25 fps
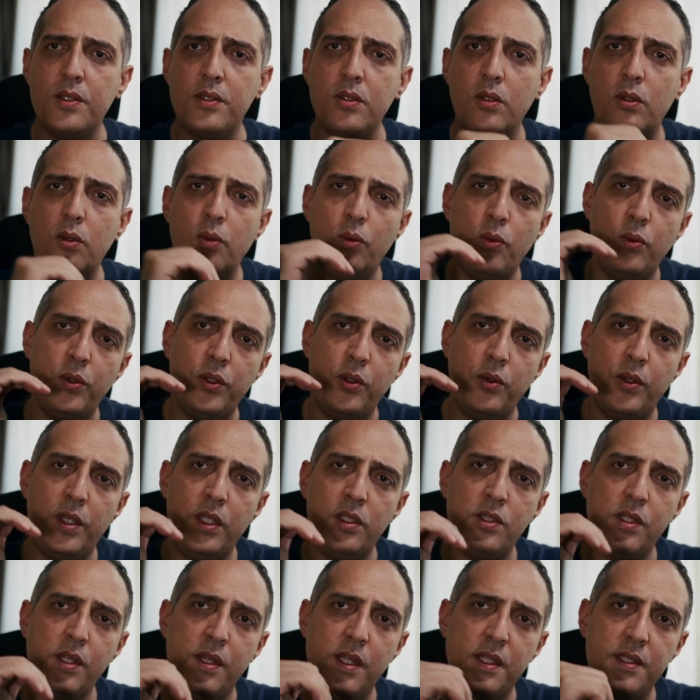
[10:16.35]
So when you
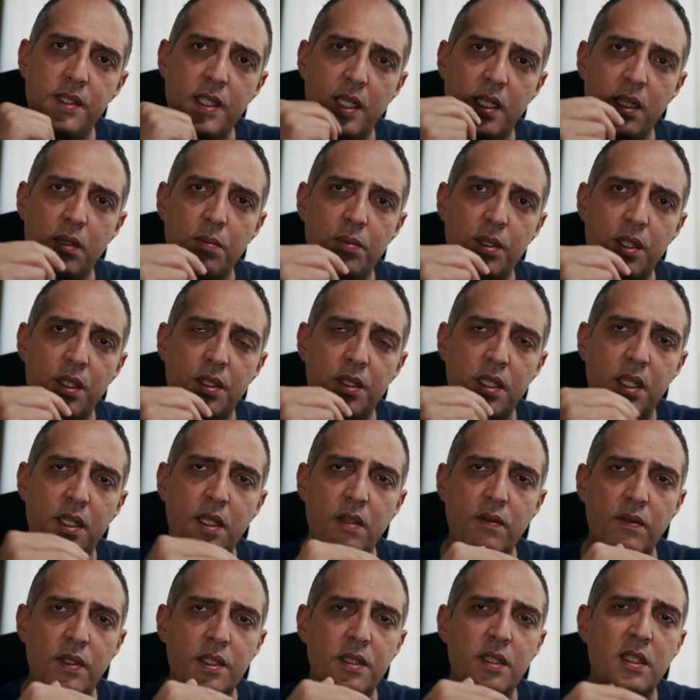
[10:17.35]
reach the second
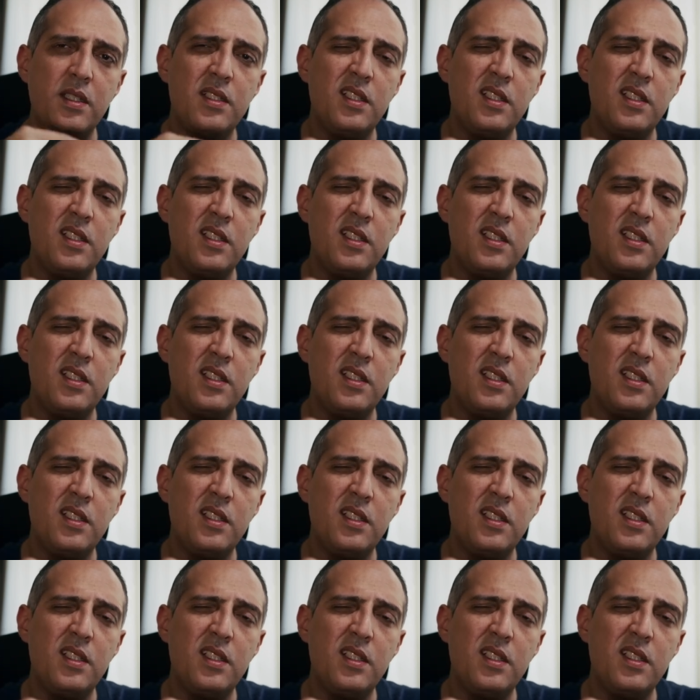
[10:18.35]
penetrating vessel,